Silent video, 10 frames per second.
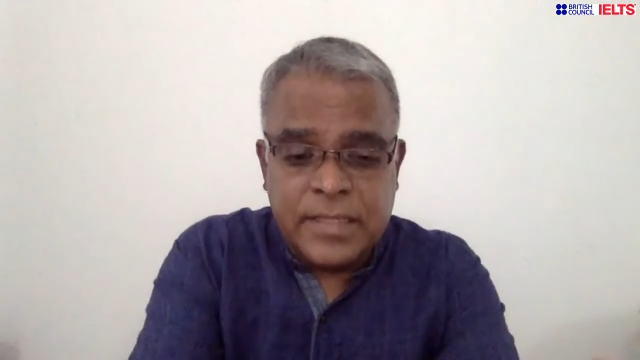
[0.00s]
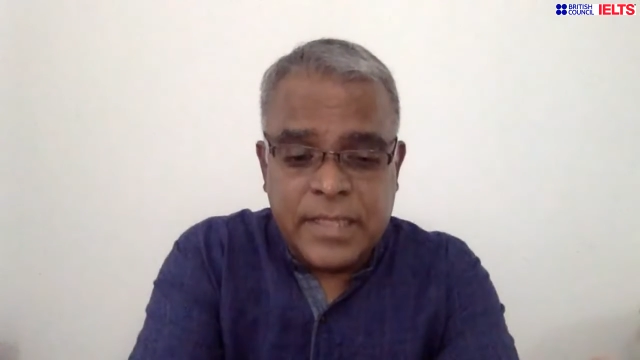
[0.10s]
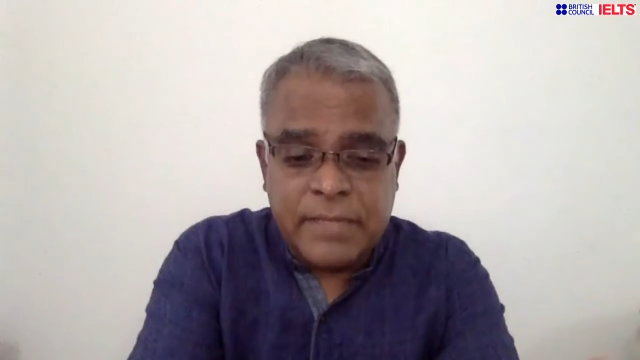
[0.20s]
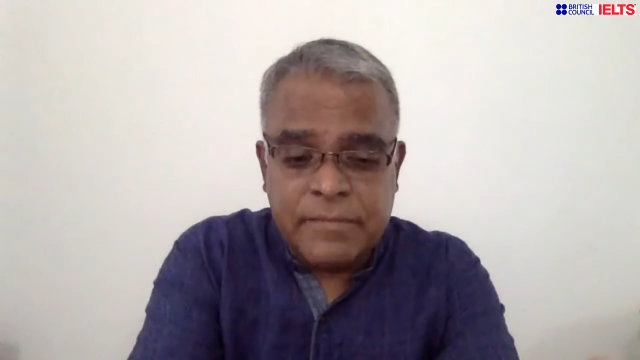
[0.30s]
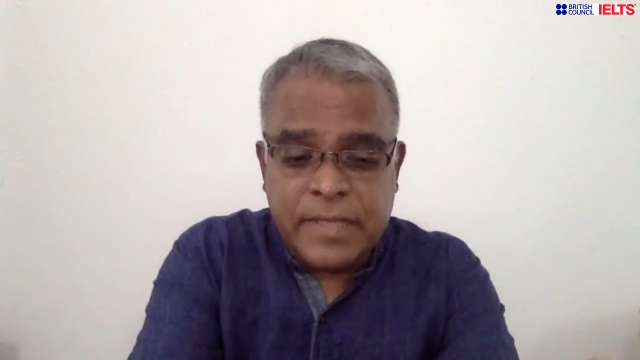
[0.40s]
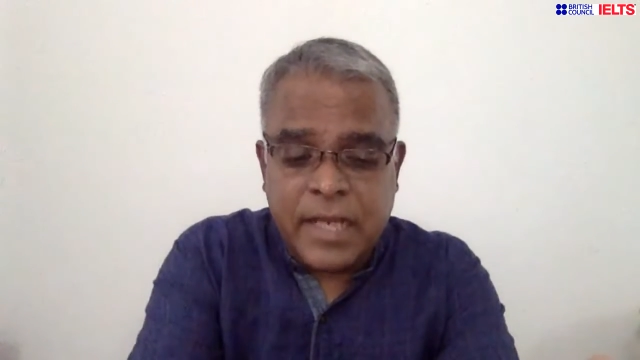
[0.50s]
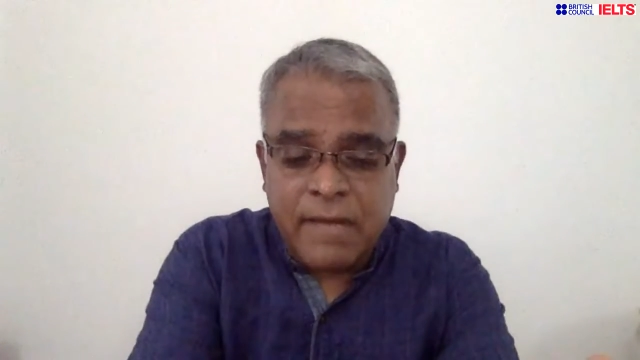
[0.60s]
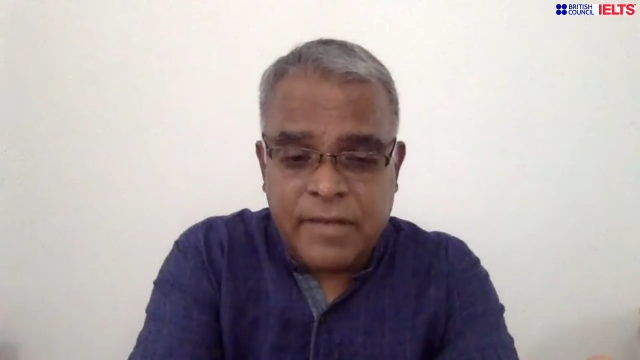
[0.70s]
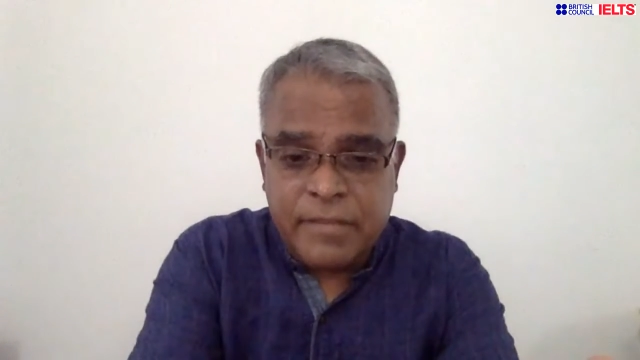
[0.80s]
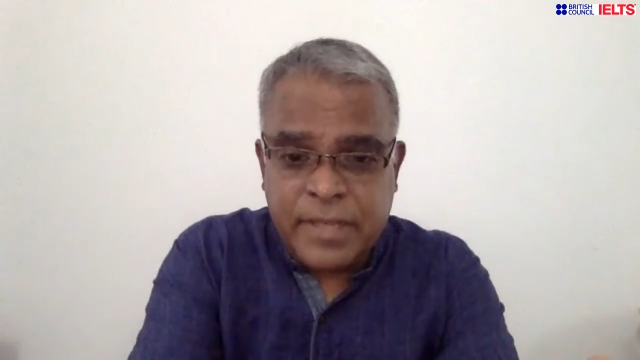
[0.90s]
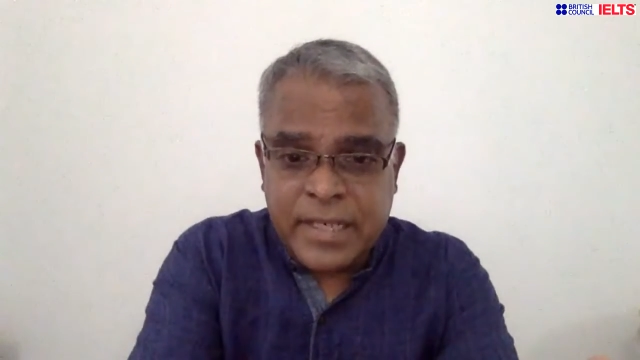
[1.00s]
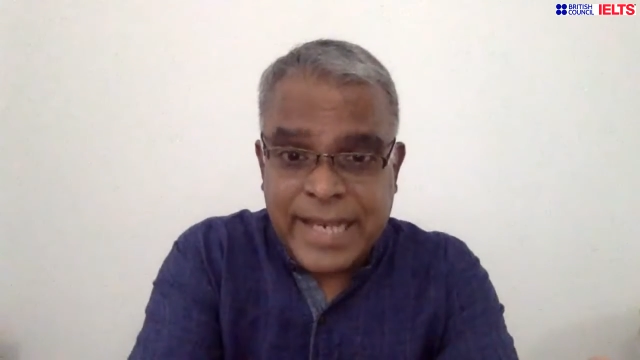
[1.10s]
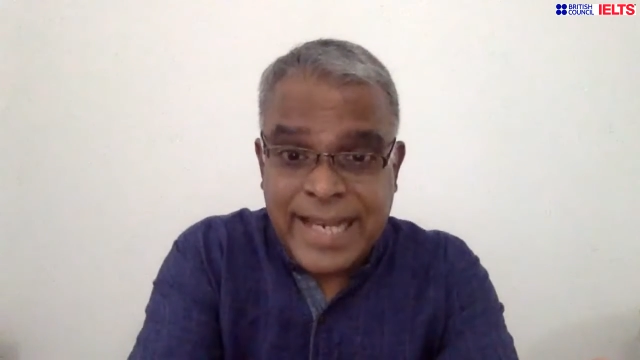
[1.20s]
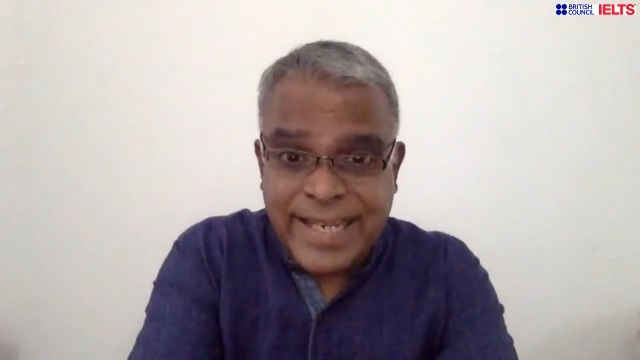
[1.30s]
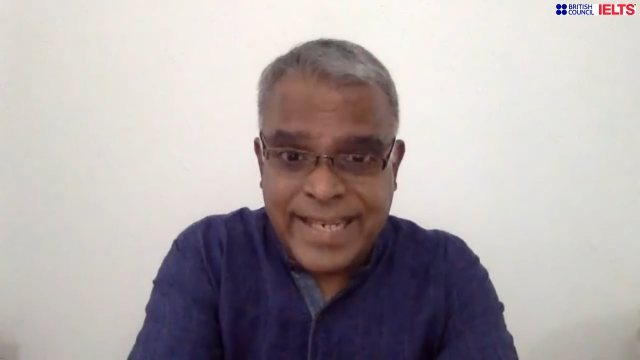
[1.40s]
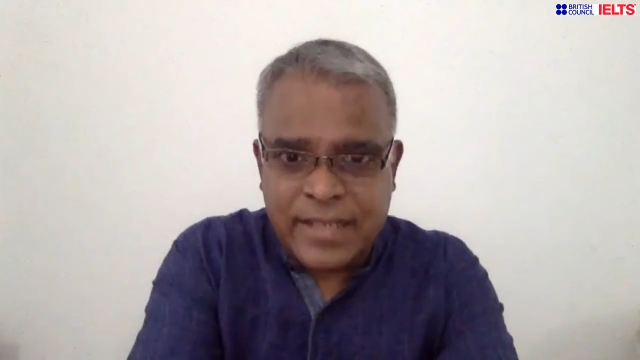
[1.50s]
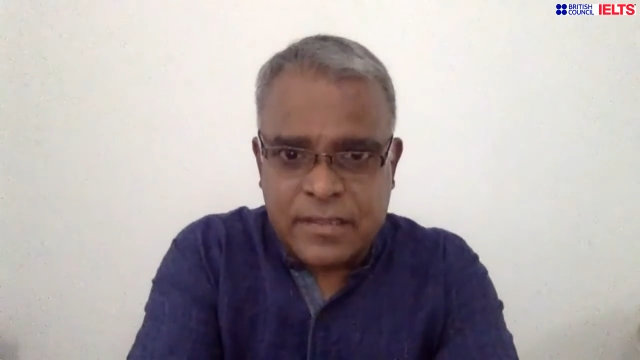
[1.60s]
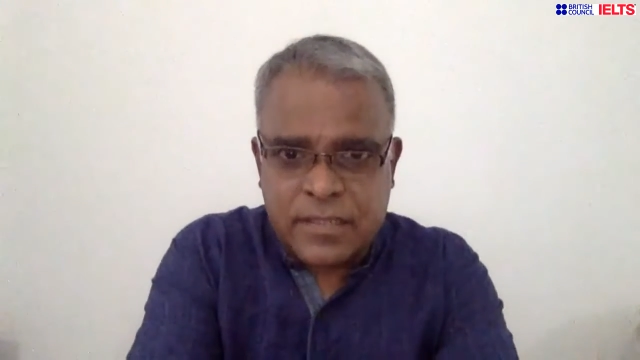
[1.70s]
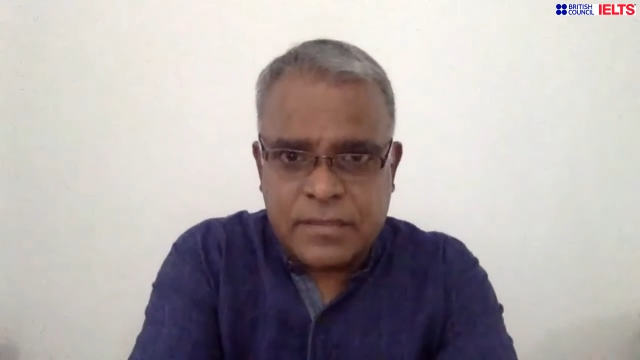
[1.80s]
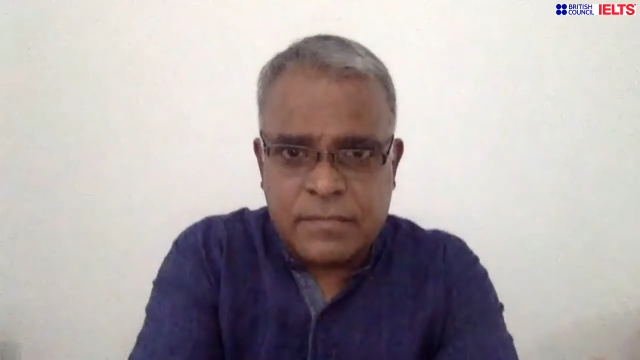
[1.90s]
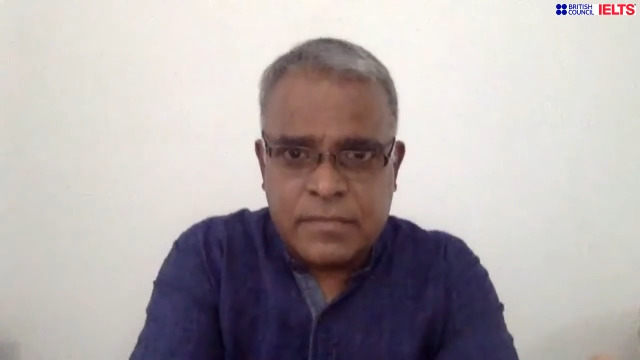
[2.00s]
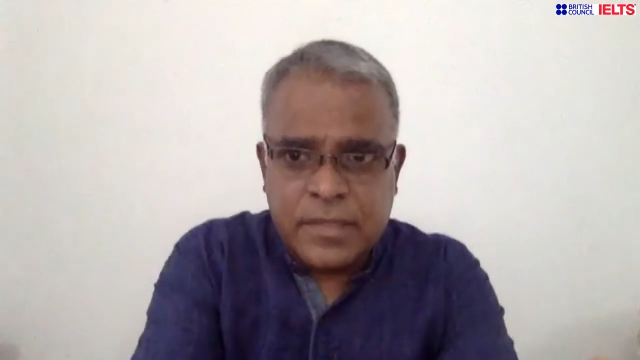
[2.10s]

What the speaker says: The government intends.